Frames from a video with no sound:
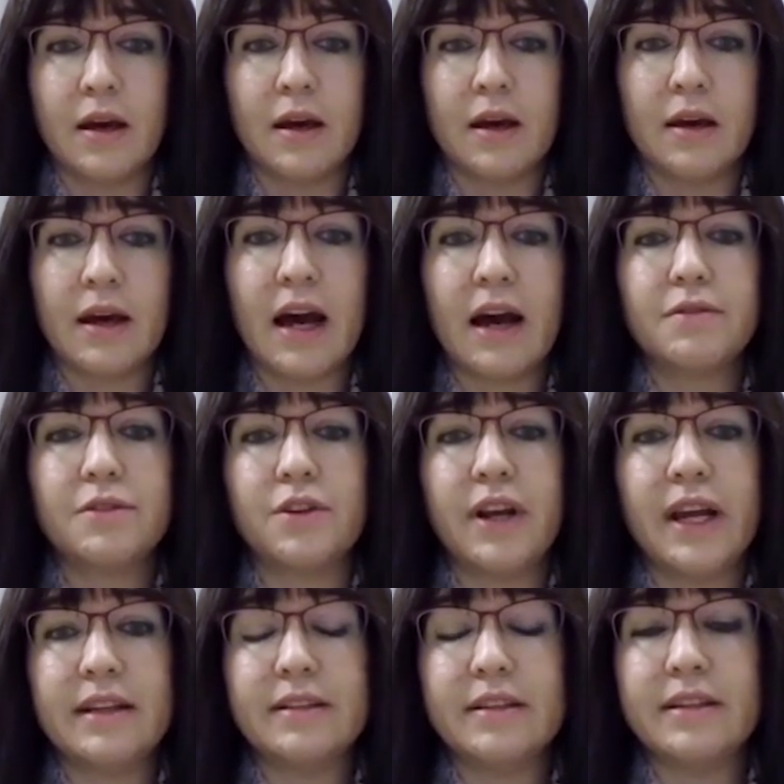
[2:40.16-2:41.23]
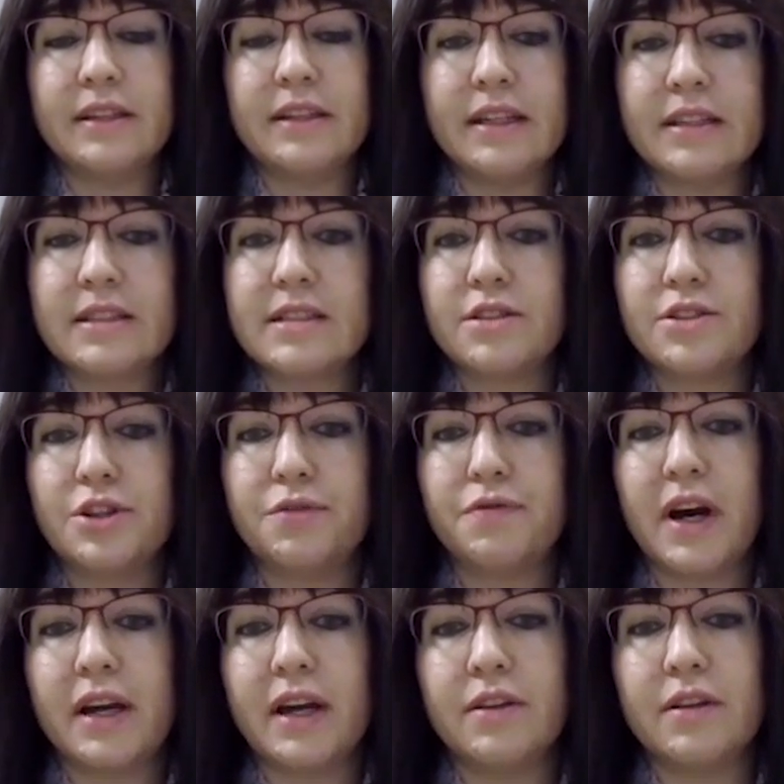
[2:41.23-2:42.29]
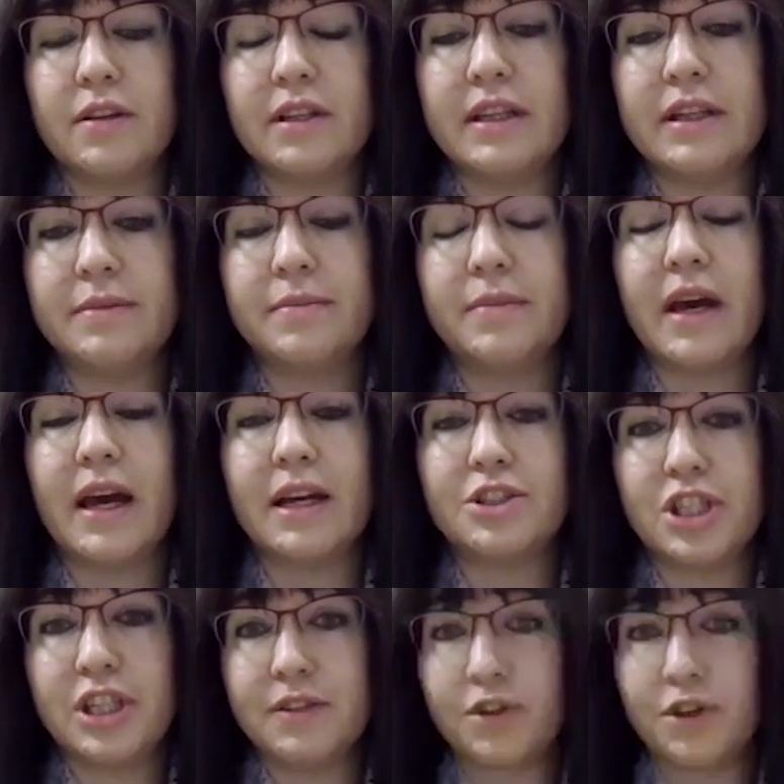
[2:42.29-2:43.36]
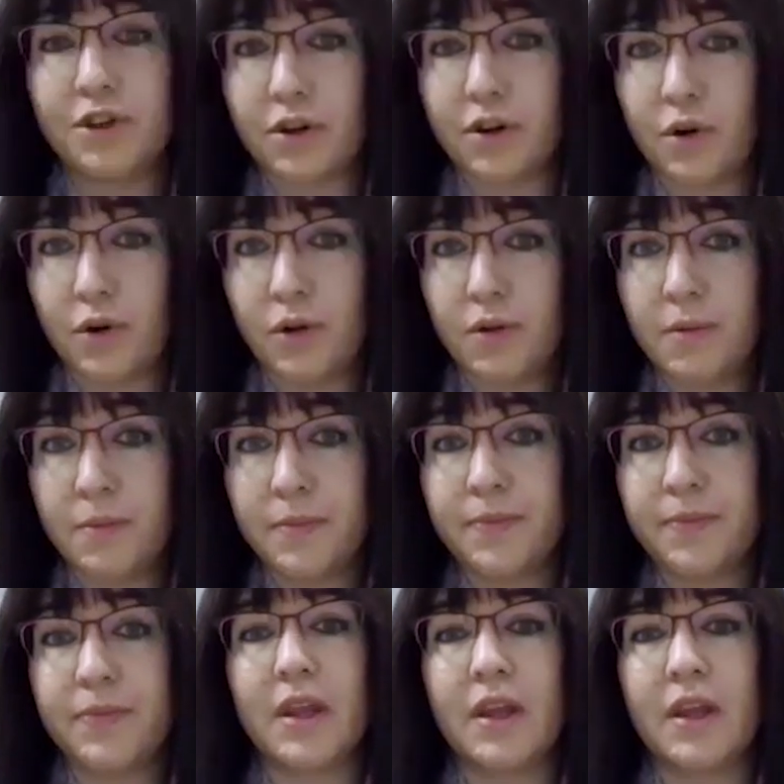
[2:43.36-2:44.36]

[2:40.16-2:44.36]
After 18 years, she finally achieved her goal.